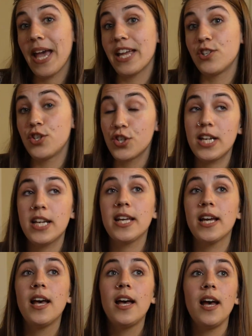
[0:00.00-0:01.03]
and
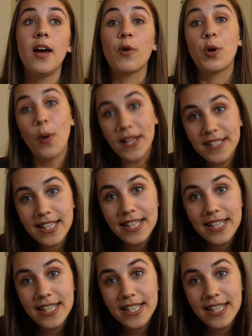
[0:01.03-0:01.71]
she requested